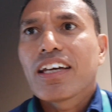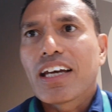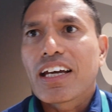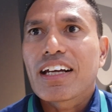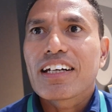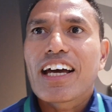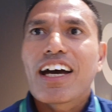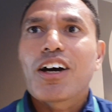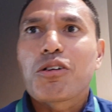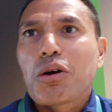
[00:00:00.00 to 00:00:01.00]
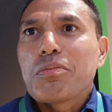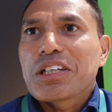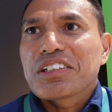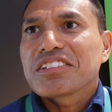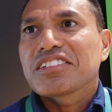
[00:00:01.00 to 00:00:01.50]
And
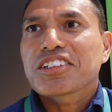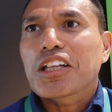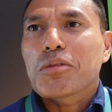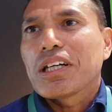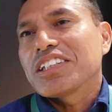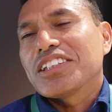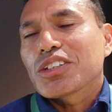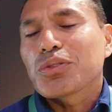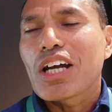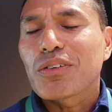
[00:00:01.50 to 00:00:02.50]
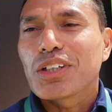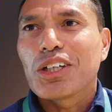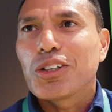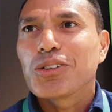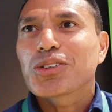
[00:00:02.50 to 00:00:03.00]
roaming settlement is just one of the
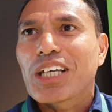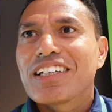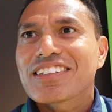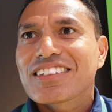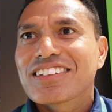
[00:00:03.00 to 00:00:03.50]
use cases.